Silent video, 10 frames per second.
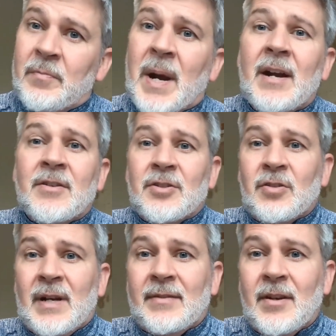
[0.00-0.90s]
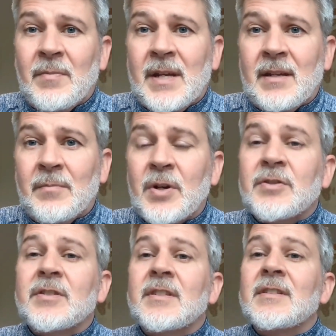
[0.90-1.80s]
Buyers are still out there making
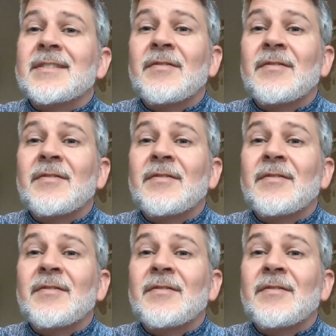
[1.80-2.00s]
purchases.